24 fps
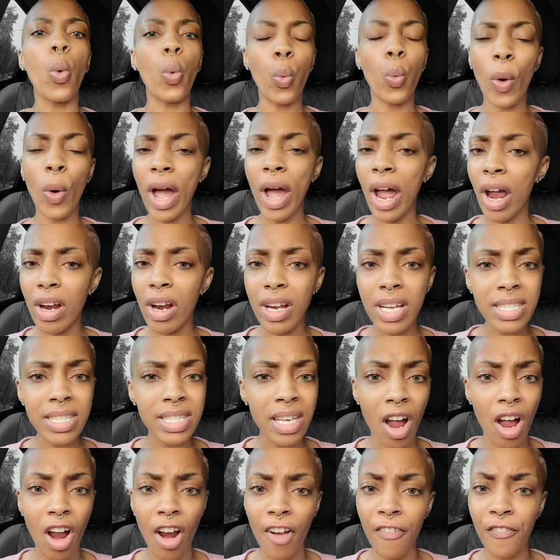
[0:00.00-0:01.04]
Where is
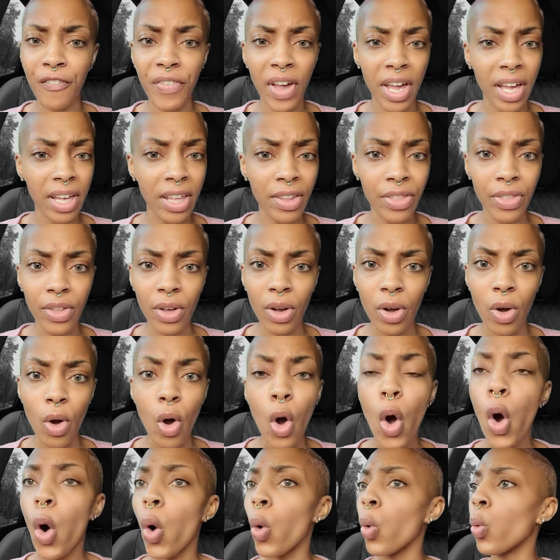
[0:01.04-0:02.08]
our faith?
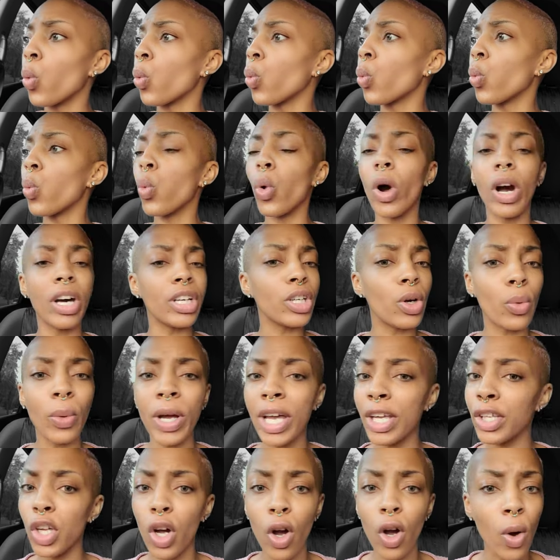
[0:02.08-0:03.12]
What are
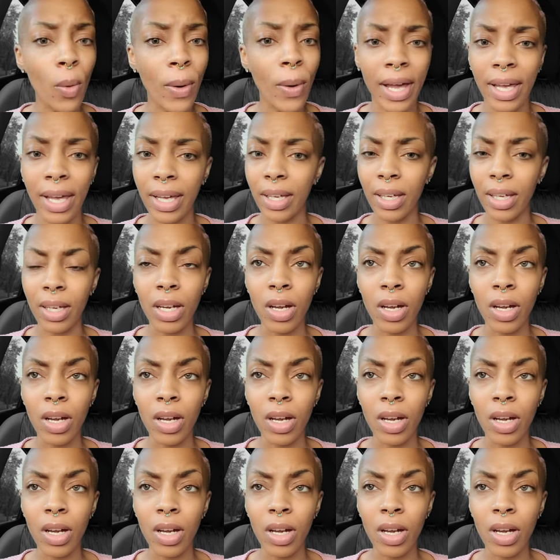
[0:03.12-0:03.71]
we doing?